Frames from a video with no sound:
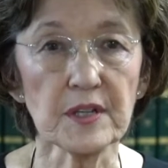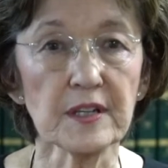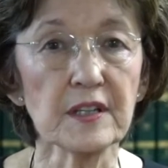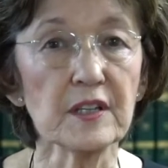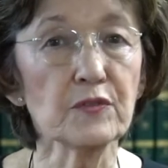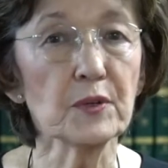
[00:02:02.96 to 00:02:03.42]

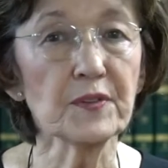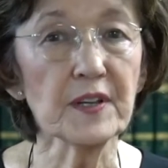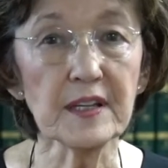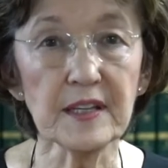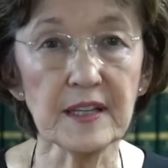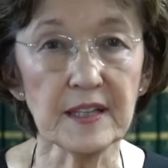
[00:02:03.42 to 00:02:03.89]
and give what
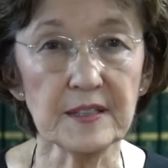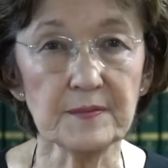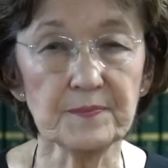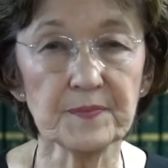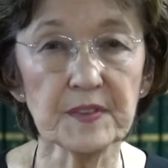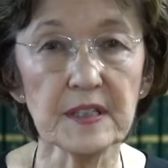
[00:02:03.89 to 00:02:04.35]
they can
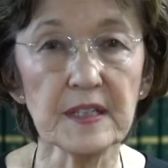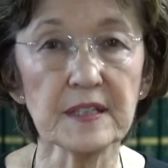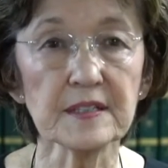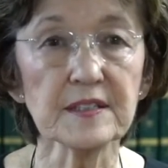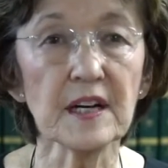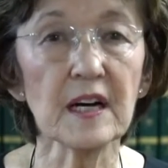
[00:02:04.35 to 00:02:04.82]
in
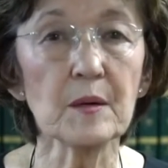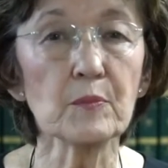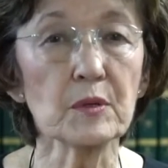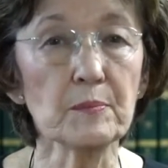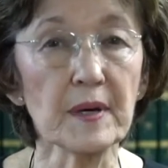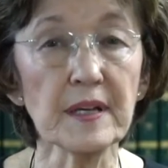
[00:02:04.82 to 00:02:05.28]
a time
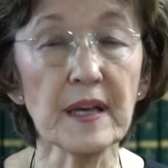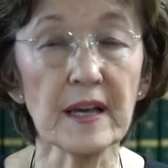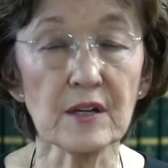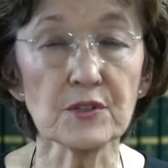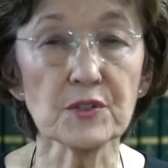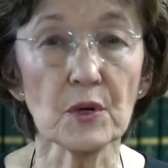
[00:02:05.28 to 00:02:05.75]
when many
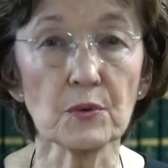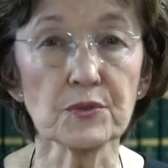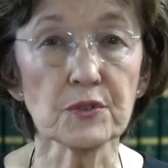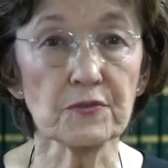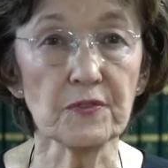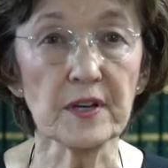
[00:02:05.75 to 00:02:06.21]
households
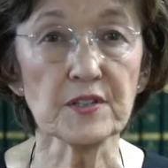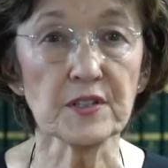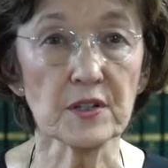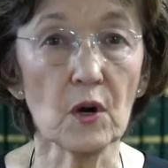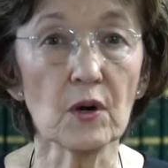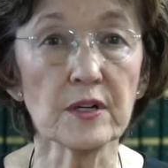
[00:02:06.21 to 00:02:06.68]
are
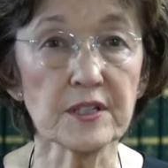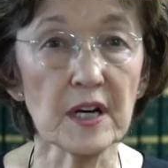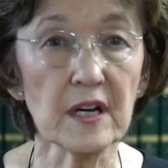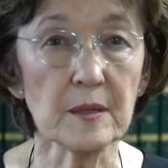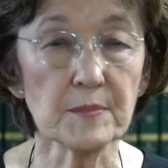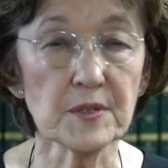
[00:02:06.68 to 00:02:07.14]
facing hard
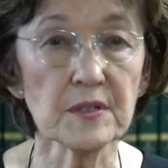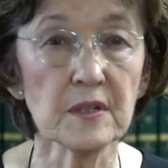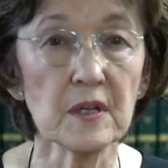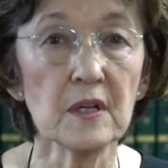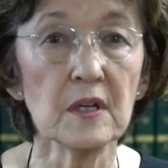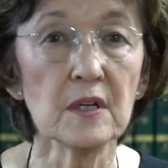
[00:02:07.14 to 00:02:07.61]
times
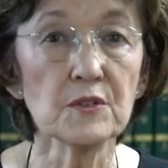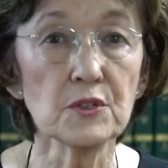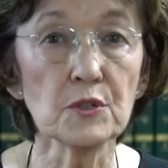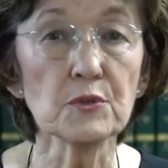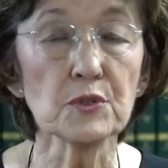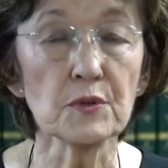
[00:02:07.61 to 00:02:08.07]

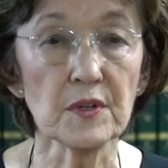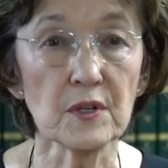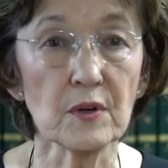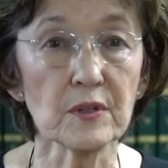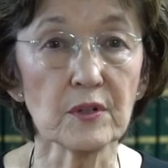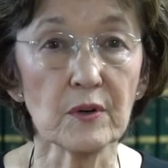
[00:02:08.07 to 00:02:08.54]
due to the
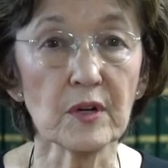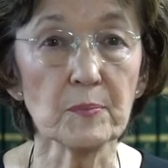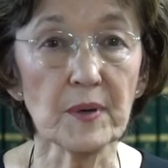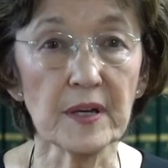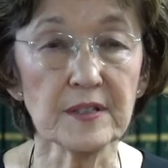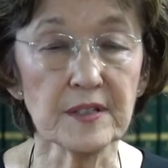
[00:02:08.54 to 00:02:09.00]
ongoing
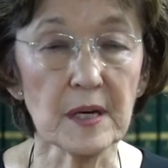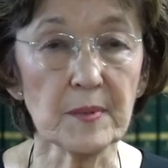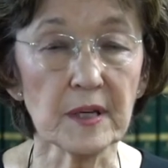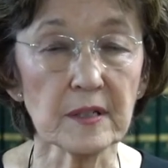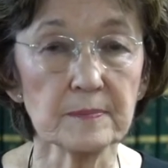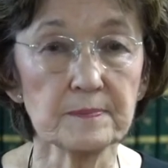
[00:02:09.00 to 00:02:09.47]

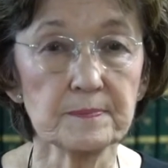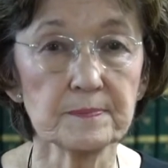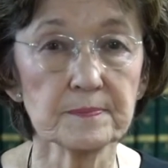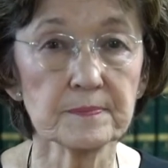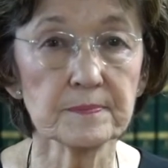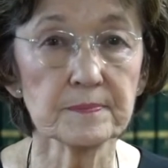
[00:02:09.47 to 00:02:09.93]
pandemic.
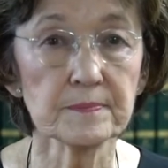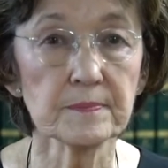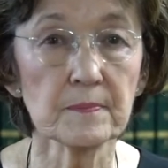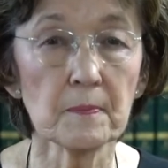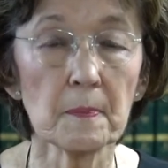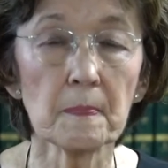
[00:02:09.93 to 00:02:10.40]

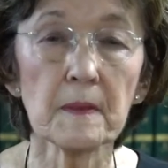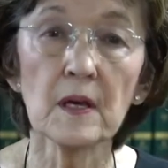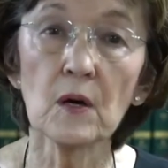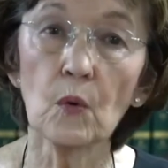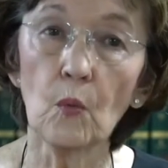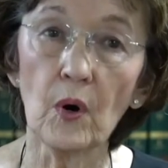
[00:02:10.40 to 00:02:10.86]

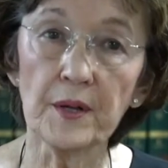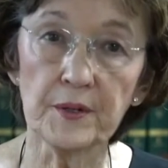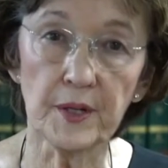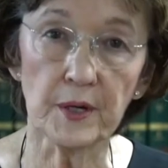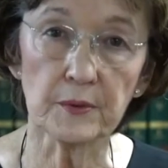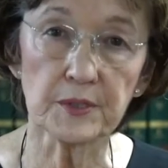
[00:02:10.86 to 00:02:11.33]
One
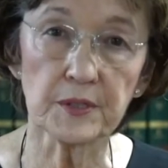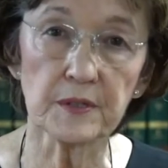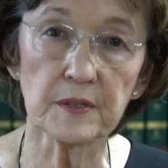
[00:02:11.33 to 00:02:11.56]
note,